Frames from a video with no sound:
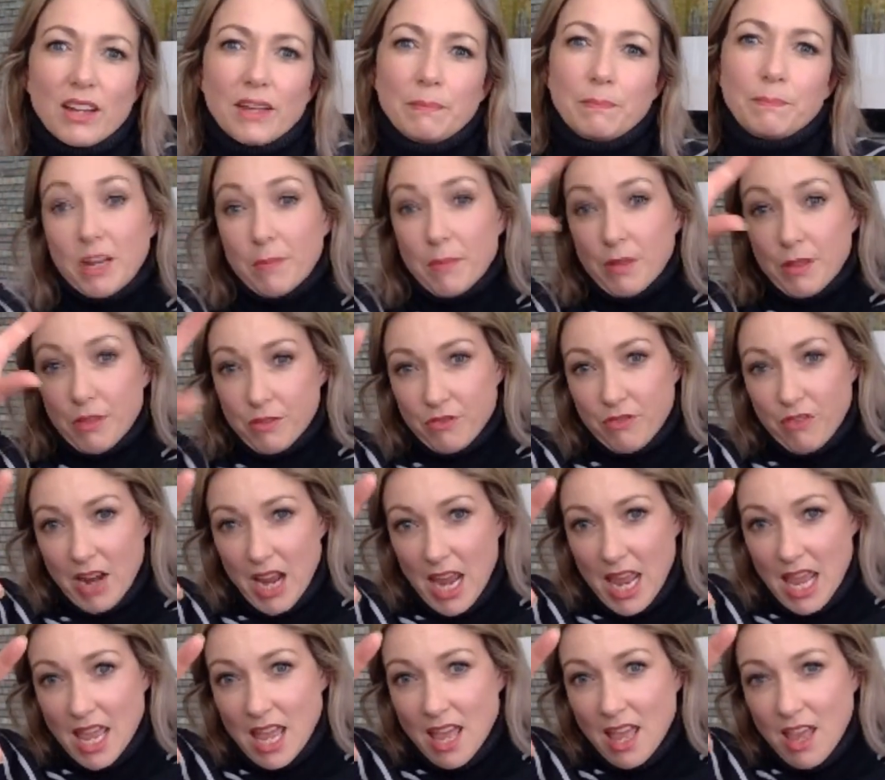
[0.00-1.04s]
Number
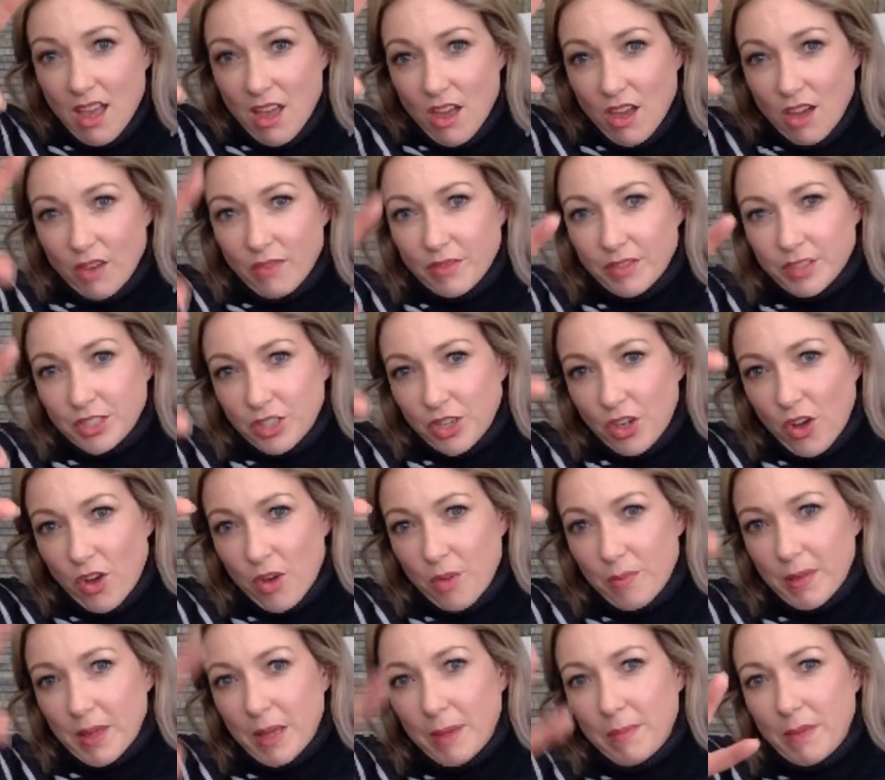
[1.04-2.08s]
3 of the top
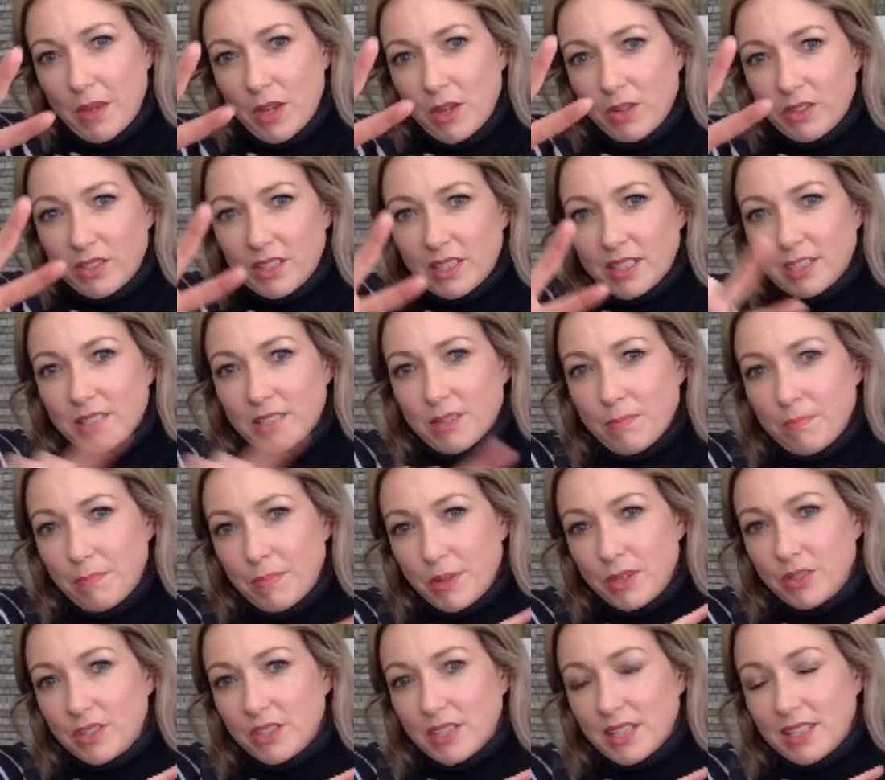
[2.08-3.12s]
immune system
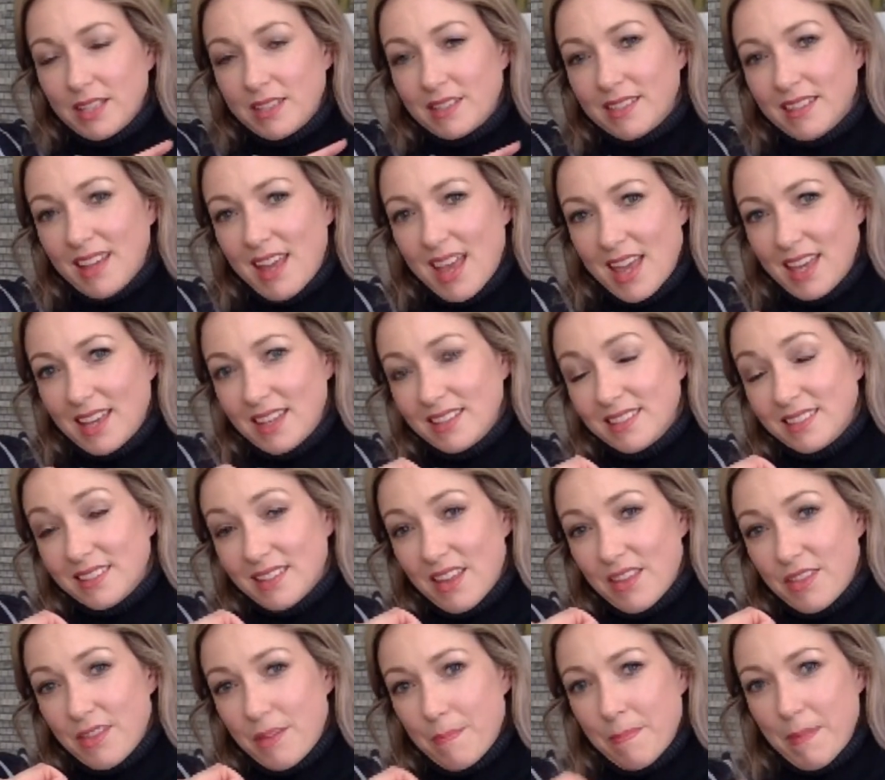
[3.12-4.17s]
boosters is
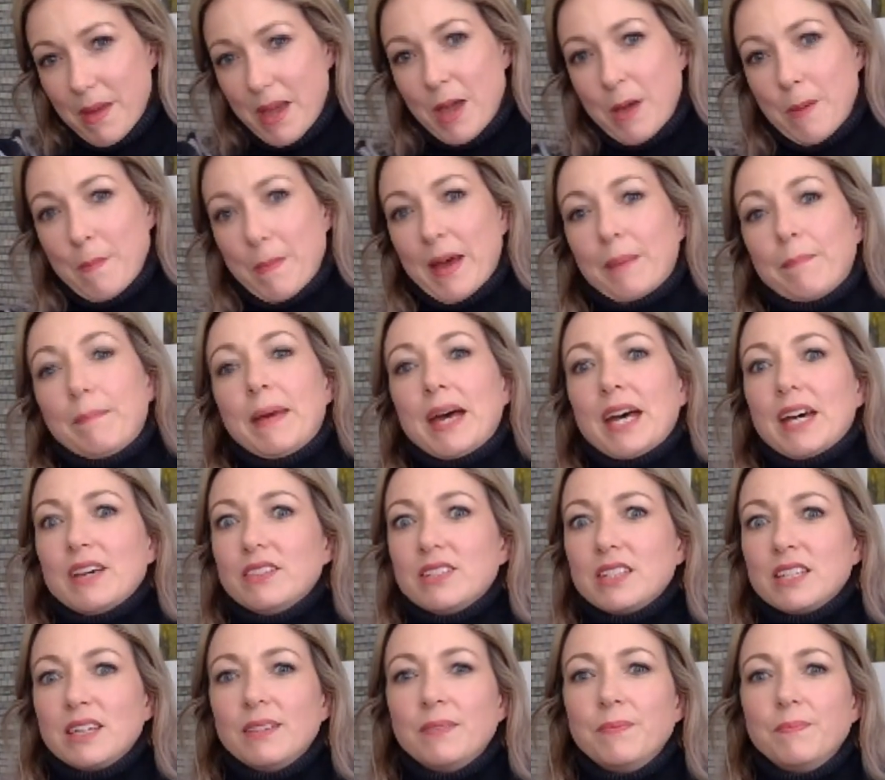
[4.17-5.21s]
the baobab powder.